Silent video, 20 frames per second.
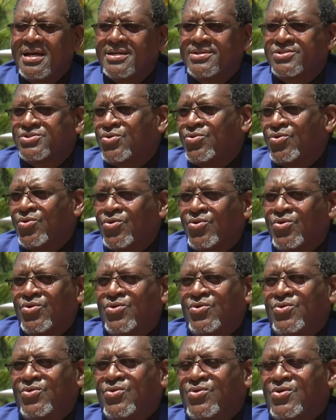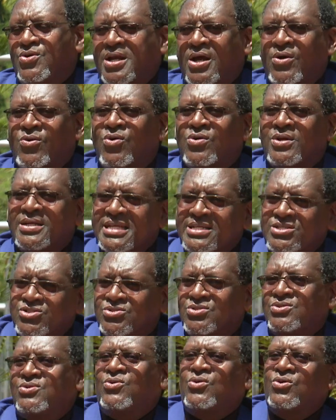So
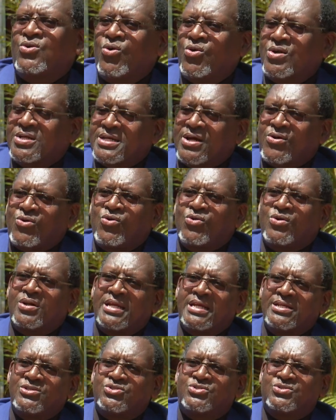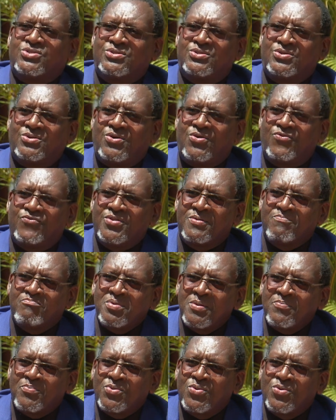recognition or non-recognition of the
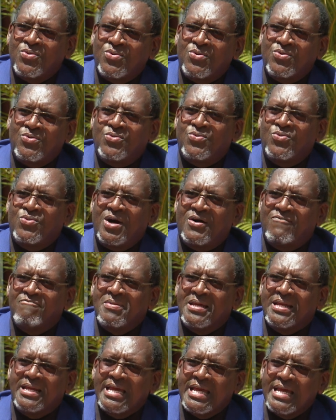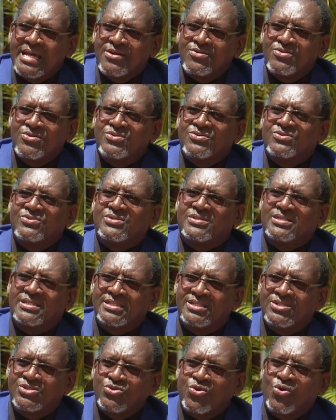people who have been heroes
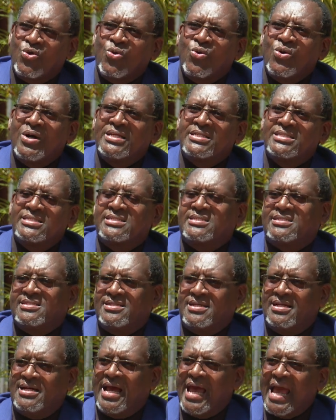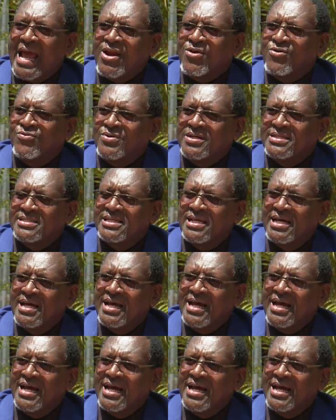and stalwarts ahead of us